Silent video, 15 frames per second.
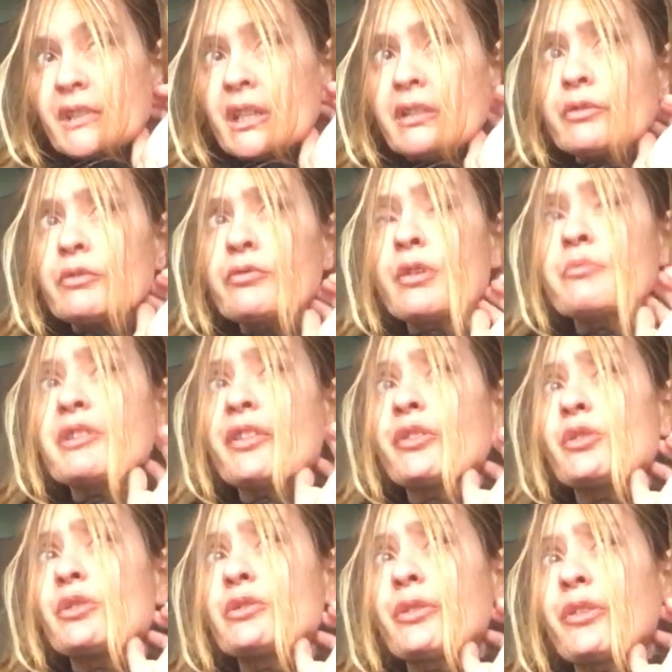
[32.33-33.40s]
even from years
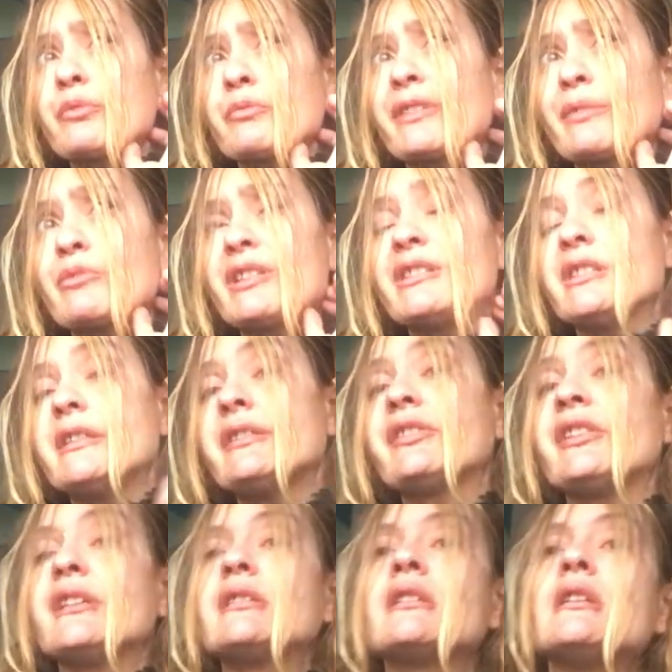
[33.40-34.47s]
ago, though some of them were
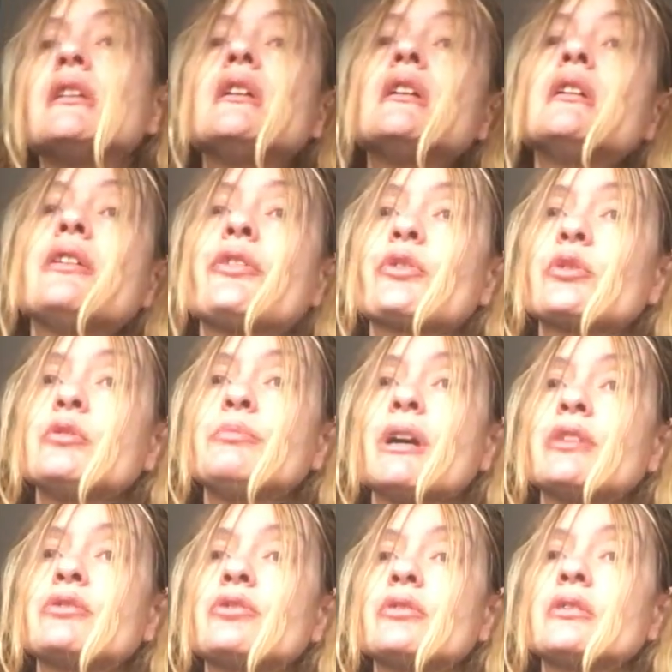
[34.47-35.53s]
deleted, it's all
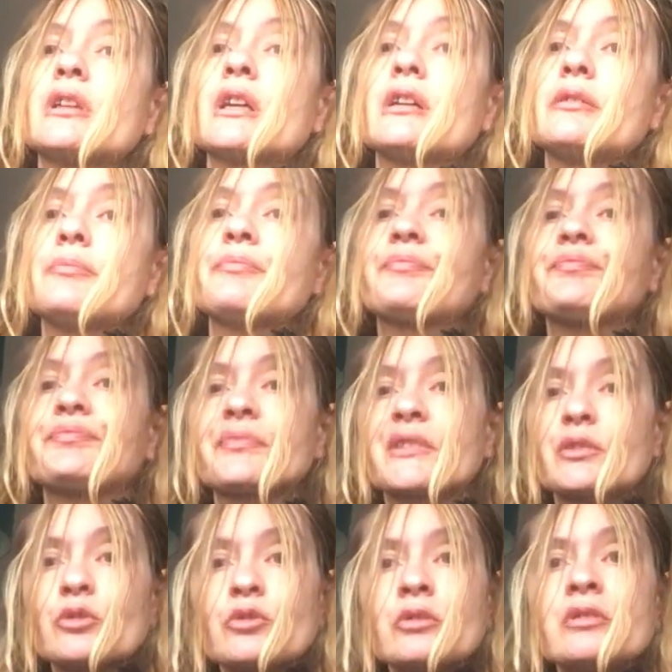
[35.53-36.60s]
about
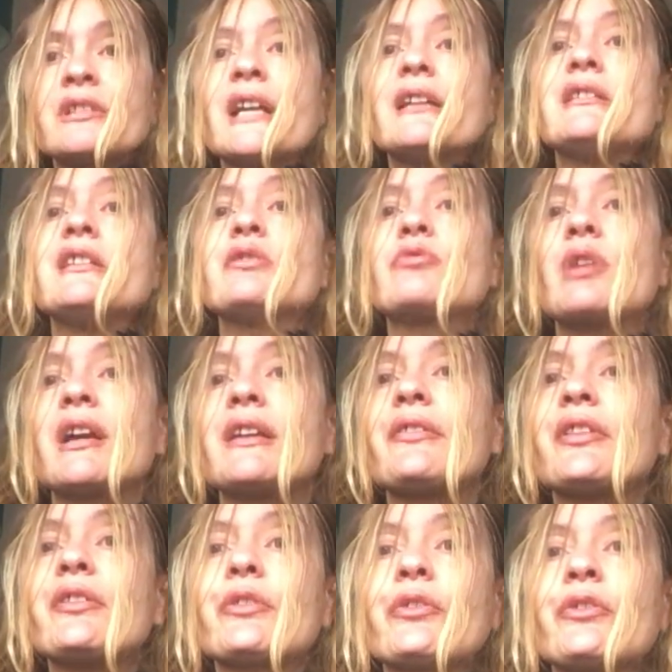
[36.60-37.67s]
the Kundalini
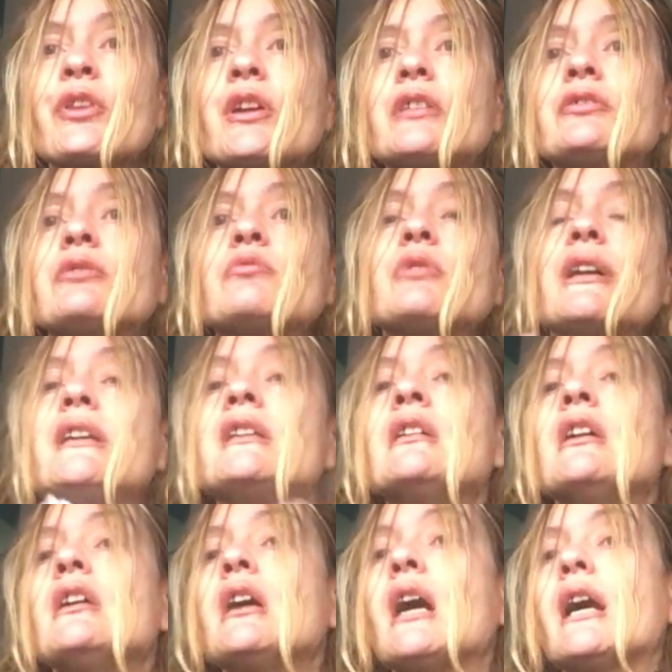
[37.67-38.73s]
rises a certain way,
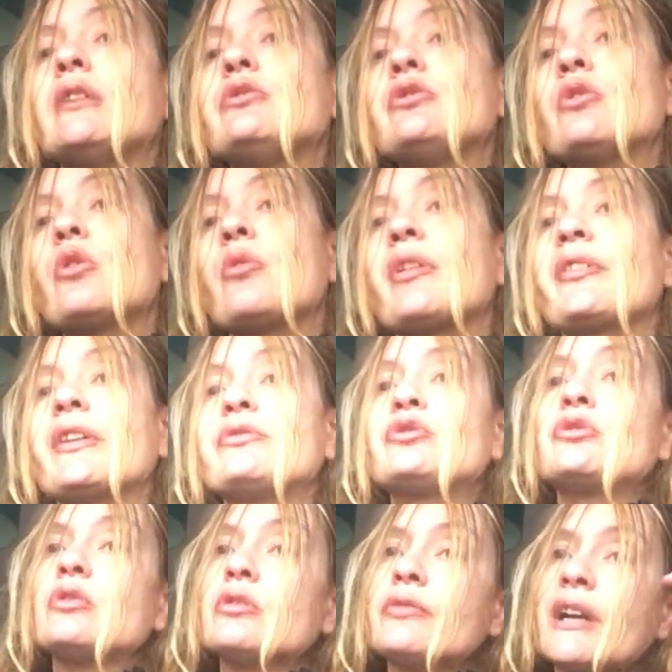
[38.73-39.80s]
and you always have
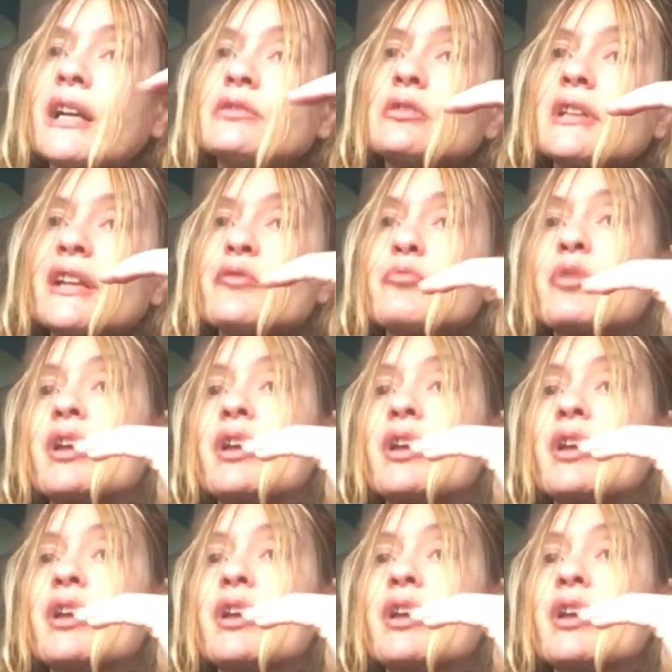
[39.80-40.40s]
to go via the left